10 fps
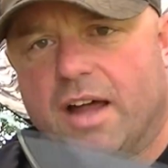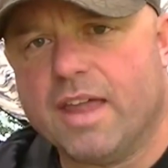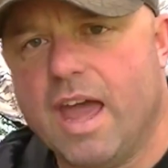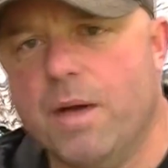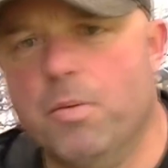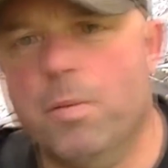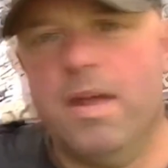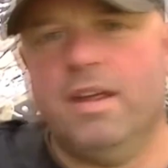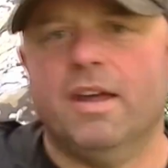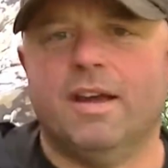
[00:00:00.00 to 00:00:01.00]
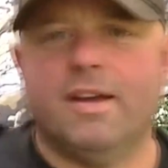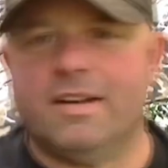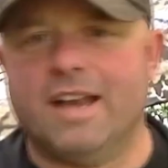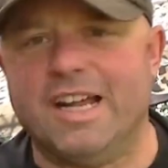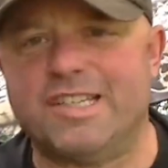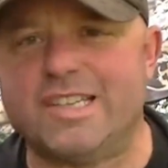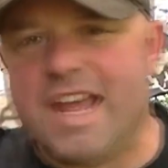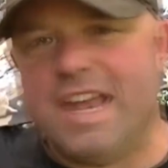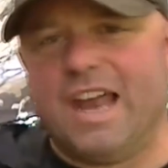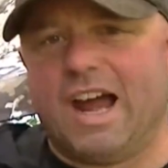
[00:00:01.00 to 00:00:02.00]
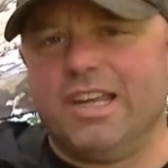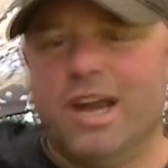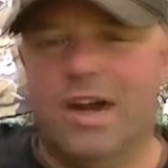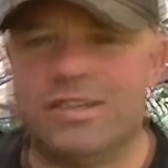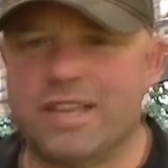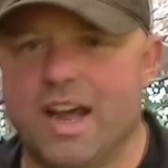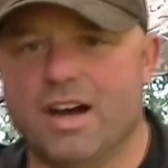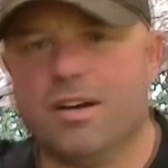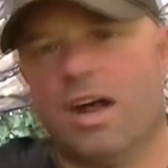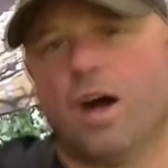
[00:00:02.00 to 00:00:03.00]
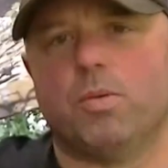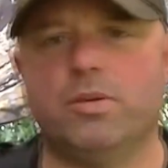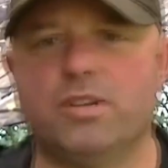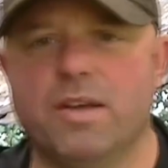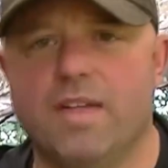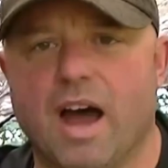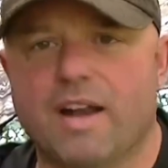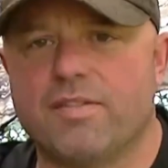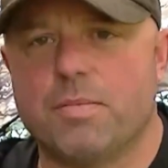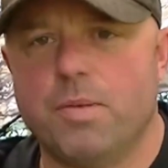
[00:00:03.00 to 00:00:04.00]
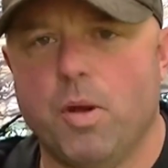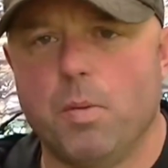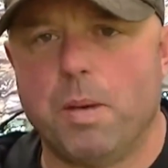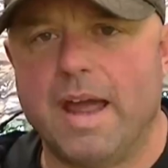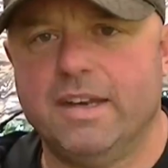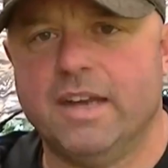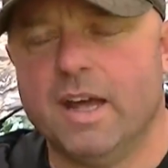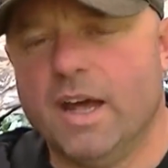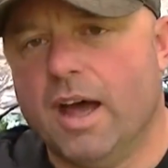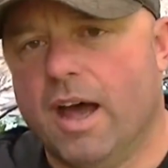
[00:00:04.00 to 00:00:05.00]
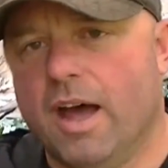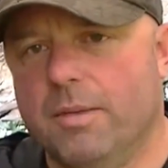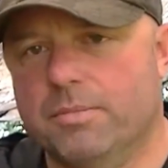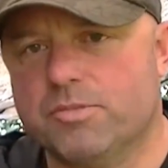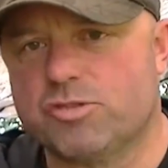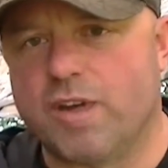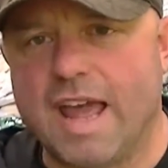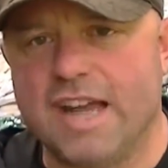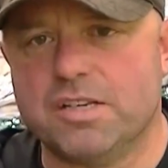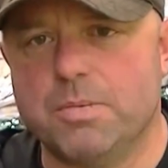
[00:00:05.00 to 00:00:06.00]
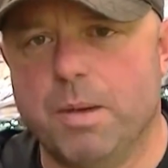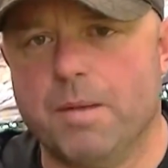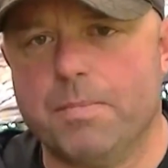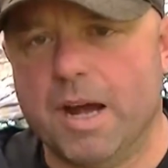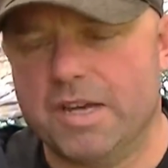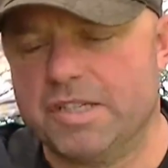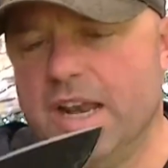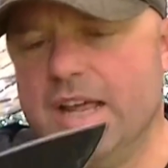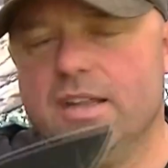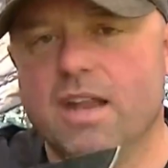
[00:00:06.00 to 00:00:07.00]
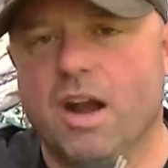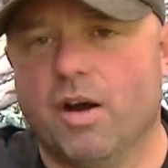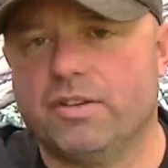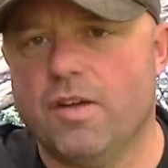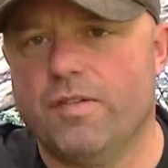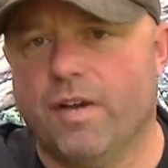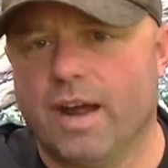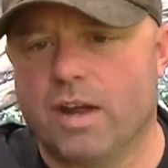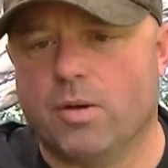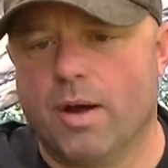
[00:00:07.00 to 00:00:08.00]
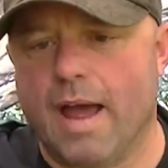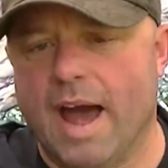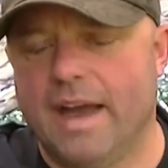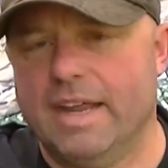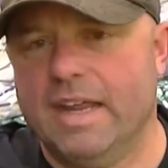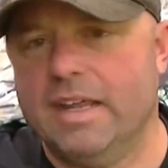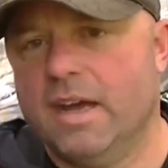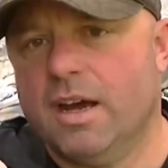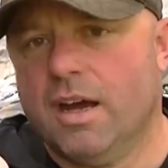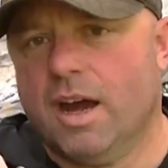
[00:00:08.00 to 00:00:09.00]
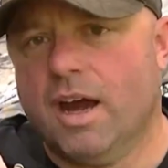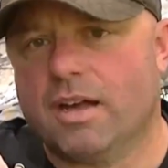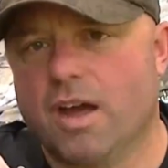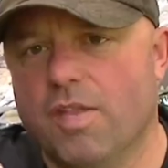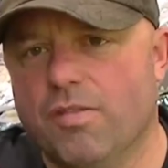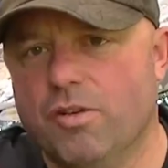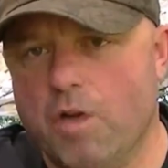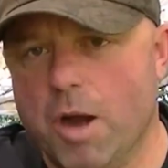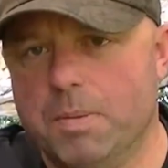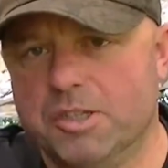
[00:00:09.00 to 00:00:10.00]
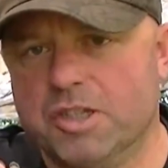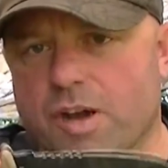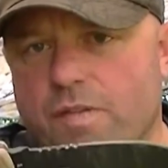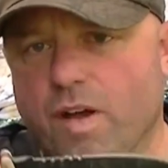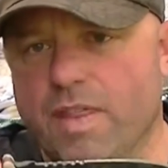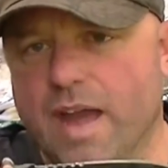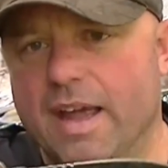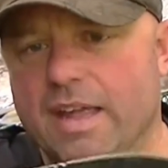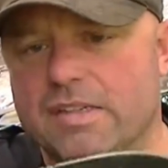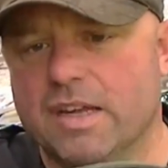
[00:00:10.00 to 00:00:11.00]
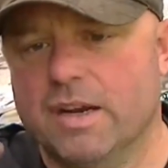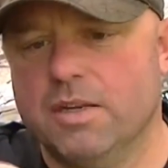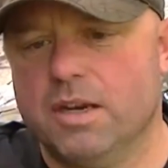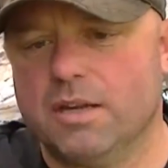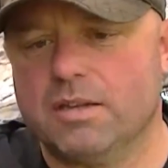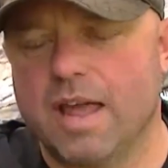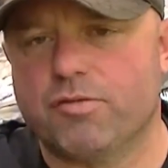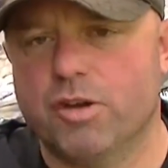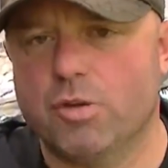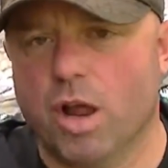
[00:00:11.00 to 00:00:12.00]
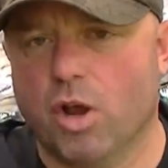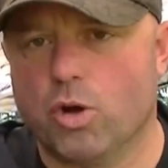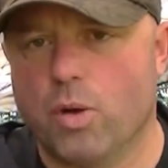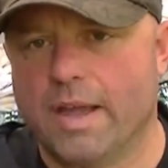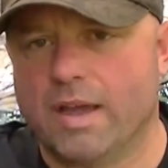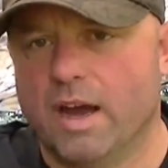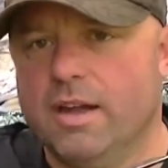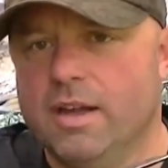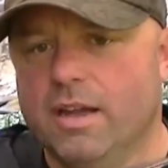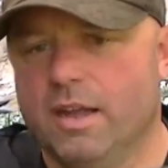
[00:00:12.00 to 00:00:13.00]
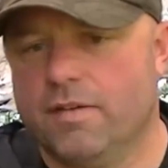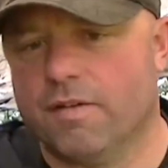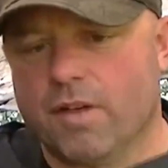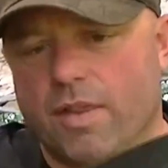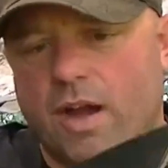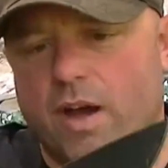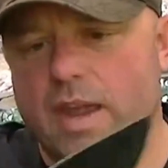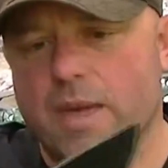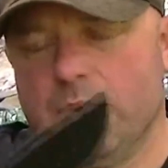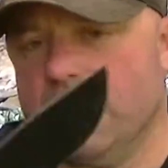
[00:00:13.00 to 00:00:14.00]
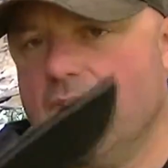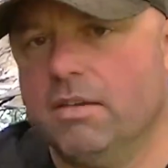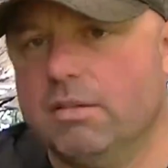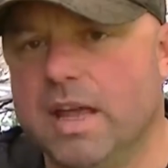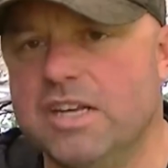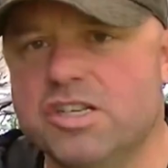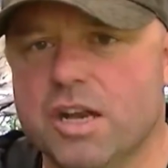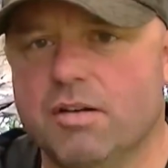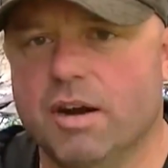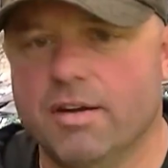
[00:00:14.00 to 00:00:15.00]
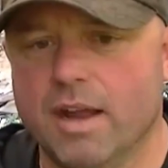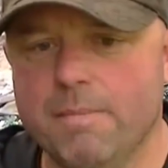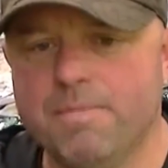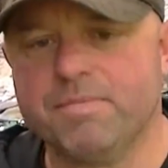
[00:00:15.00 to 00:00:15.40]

out there will be naysaying that, you know, and saying, oh, you know, I wouldn't do that. I'd have a pure blade um, straight edge. But personally, you know, I do find that quite handy. Uh, cutting through rope and stuff like that, it's going to, you know, get through a lot quicker if you've got that on there. But, you know, each to their own, yeah?